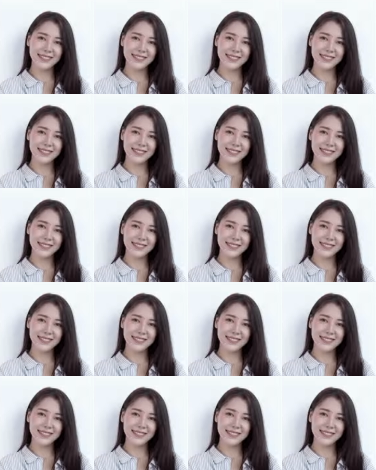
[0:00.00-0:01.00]

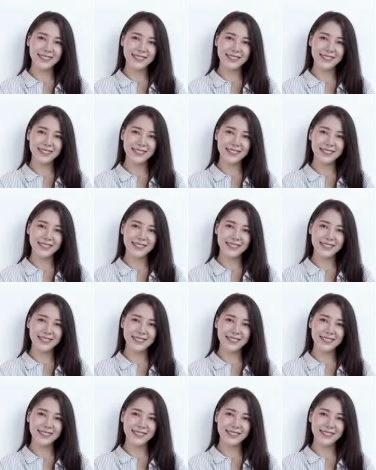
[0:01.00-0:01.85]
(silence)